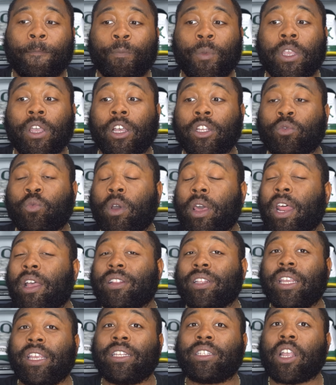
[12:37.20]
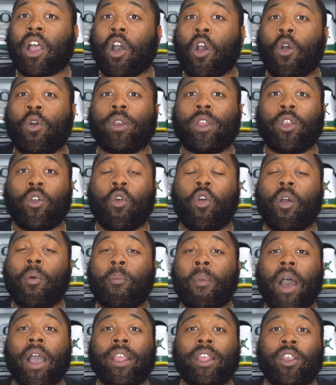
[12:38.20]
because what if these are only on
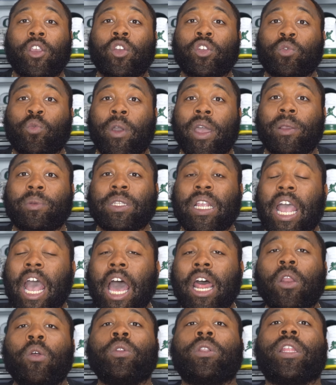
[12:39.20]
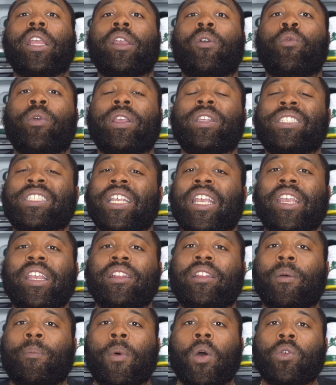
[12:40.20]
My Year's website? I don't think we've
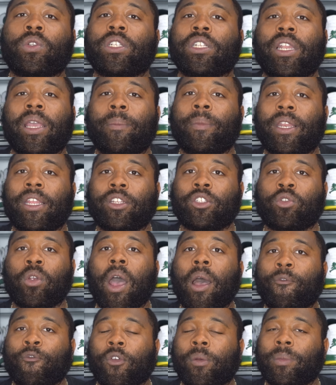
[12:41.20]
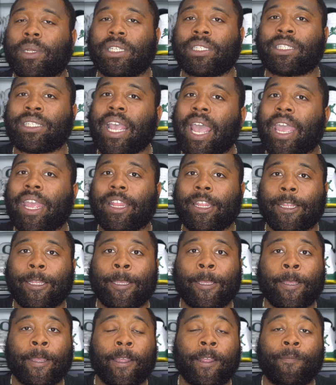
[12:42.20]
seen the most limited drop from this set.
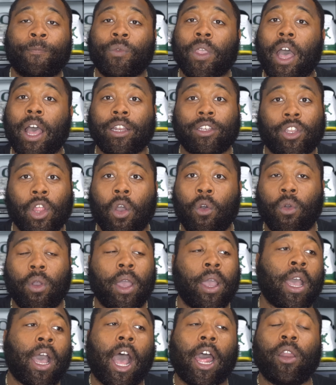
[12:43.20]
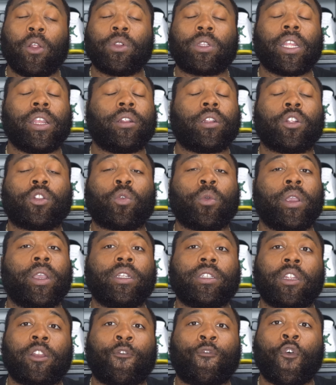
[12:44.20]
I don't think the
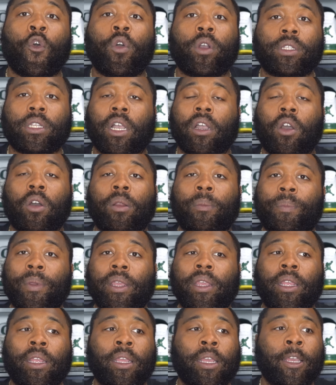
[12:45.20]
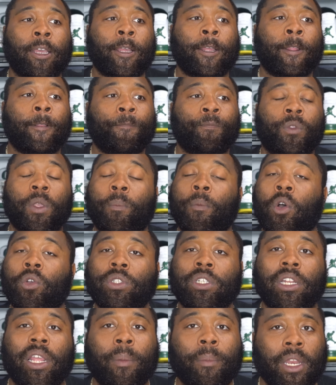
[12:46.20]
3s and the 4s are going to be the
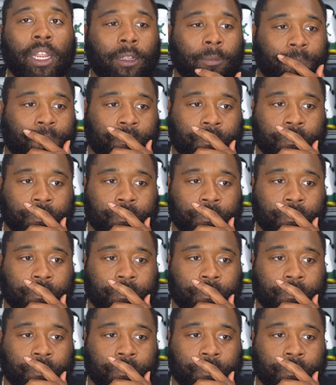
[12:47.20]
most limited.